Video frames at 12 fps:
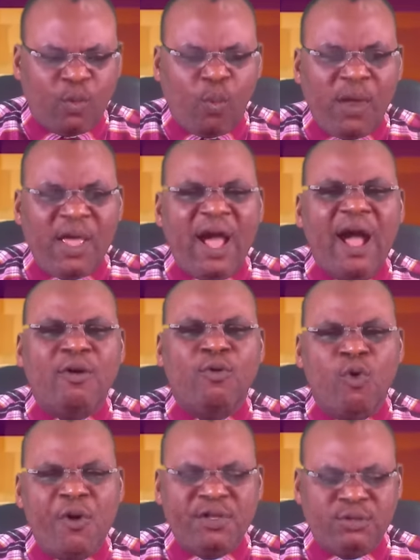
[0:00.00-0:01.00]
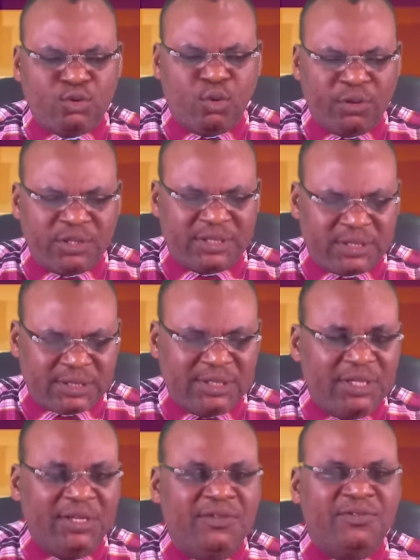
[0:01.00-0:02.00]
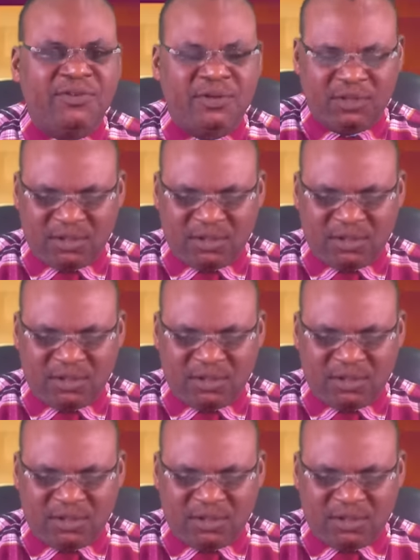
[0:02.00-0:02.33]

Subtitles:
we are going to receive